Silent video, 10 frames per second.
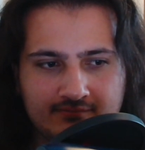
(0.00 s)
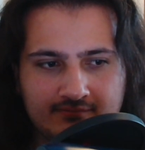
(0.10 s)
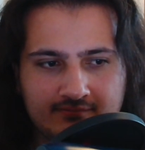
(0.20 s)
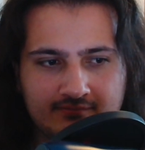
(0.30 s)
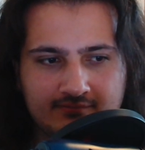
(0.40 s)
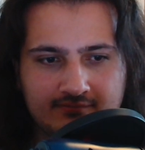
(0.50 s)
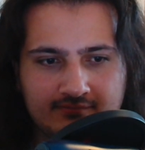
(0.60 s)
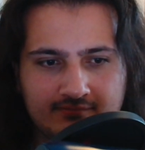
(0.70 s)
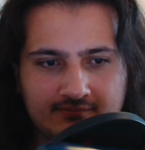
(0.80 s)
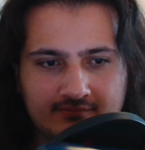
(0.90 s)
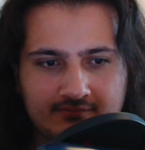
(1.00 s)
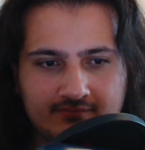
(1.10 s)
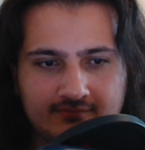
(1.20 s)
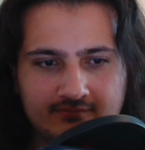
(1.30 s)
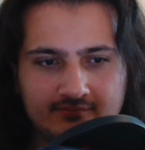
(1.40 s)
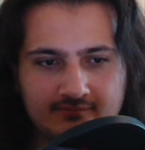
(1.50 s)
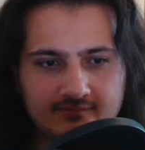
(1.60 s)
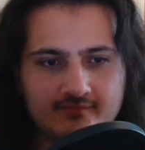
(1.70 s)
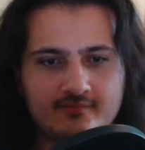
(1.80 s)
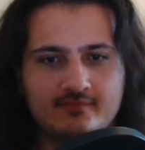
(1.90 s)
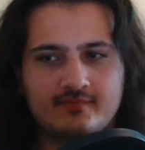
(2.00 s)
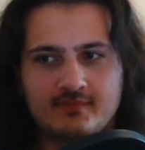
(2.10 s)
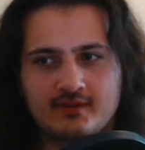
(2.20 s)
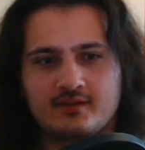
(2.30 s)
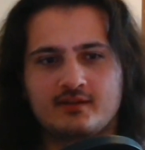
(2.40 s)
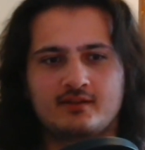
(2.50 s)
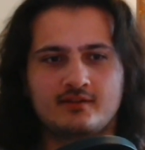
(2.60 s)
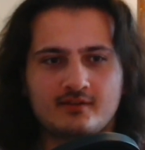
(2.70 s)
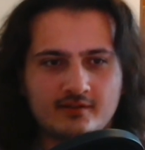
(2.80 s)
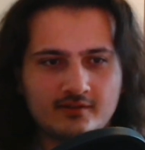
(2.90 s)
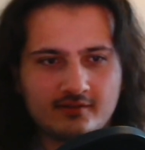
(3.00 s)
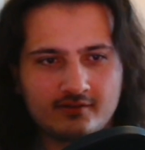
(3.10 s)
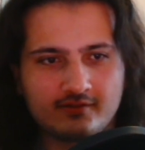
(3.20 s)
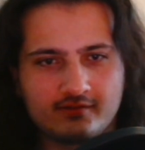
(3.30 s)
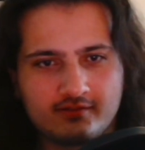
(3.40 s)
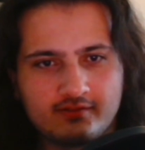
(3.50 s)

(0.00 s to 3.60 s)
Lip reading: Nothing is said.